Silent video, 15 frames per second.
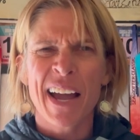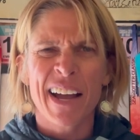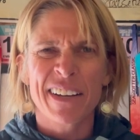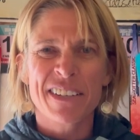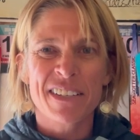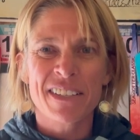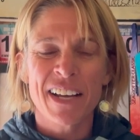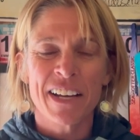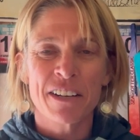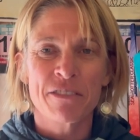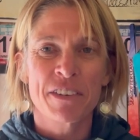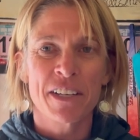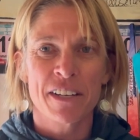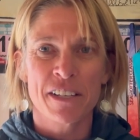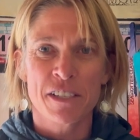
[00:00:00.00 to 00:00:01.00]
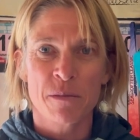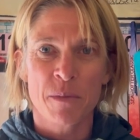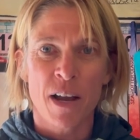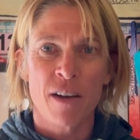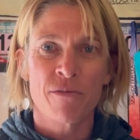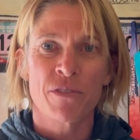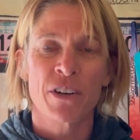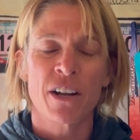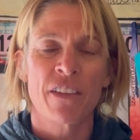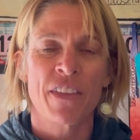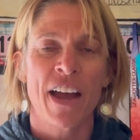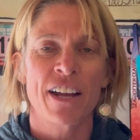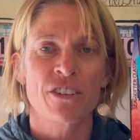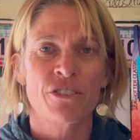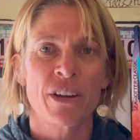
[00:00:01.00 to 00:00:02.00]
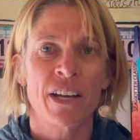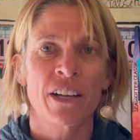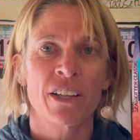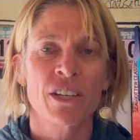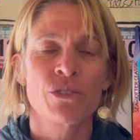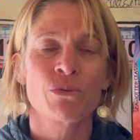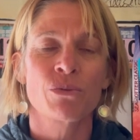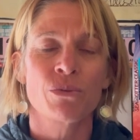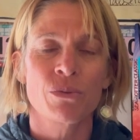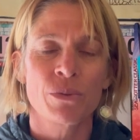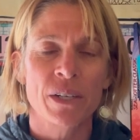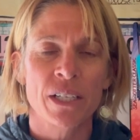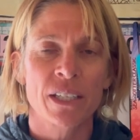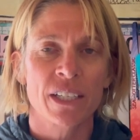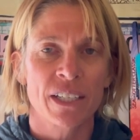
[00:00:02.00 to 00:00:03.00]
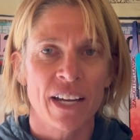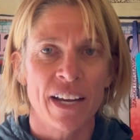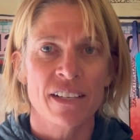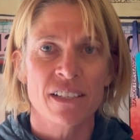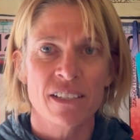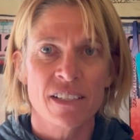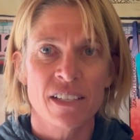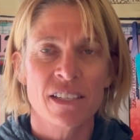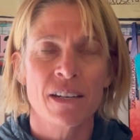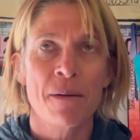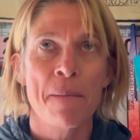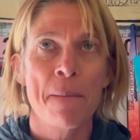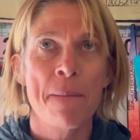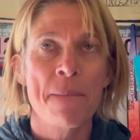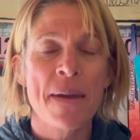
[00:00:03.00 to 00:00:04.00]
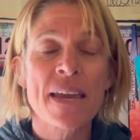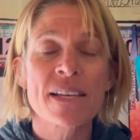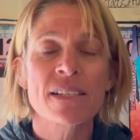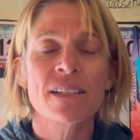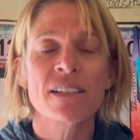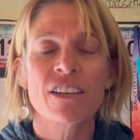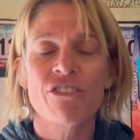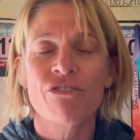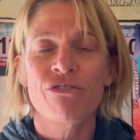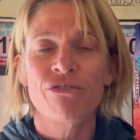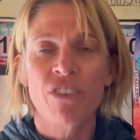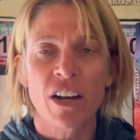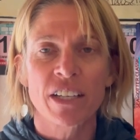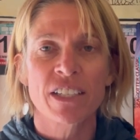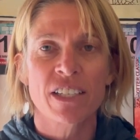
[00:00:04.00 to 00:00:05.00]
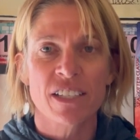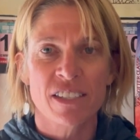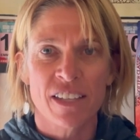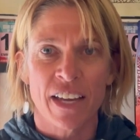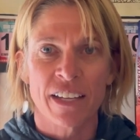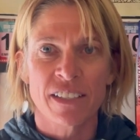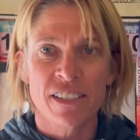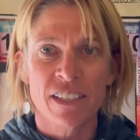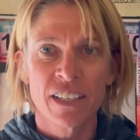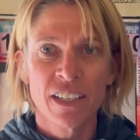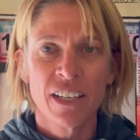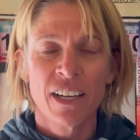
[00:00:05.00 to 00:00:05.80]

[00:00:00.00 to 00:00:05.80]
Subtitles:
Just kind of getting some comfort on that trail is really nice because it's an amazingly fun descent,